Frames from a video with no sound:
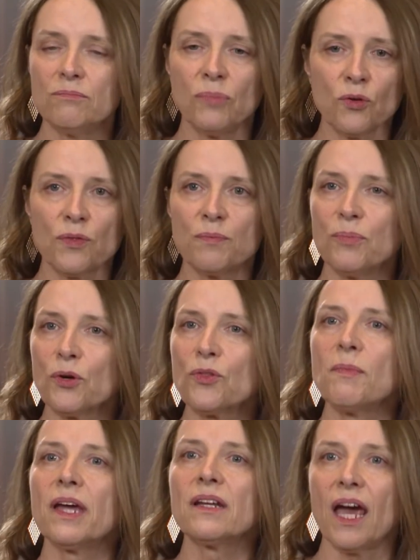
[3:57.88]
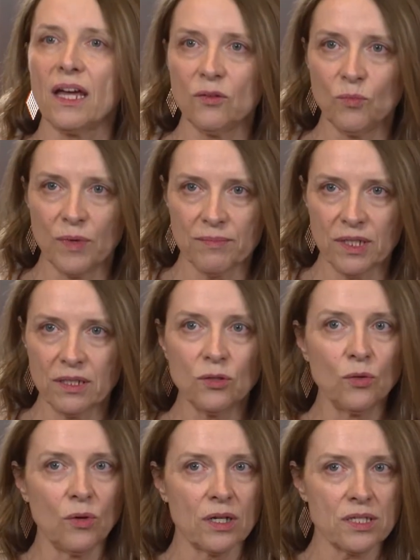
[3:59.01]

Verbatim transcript: both, both men and women who are